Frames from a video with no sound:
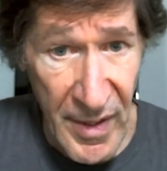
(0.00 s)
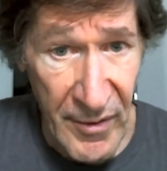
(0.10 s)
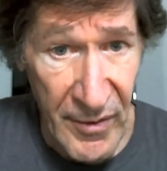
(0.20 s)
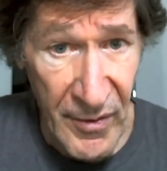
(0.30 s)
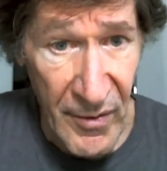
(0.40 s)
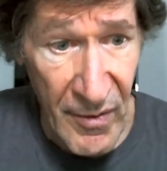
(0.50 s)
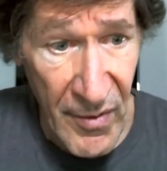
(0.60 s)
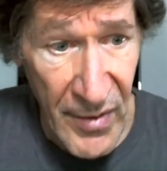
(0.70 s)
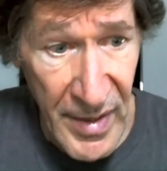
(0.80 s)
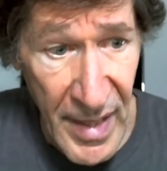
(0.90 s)
than
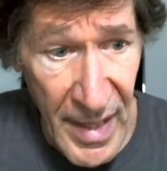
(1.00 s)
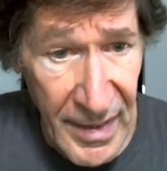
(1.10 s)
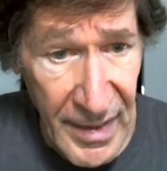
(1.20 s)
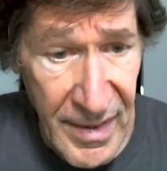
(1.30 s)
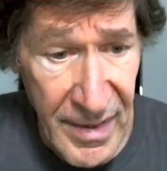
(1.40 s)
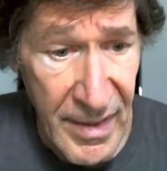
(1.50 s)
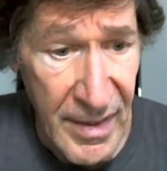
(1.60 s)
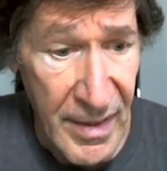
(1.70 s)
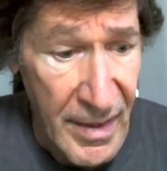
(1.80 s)
the next,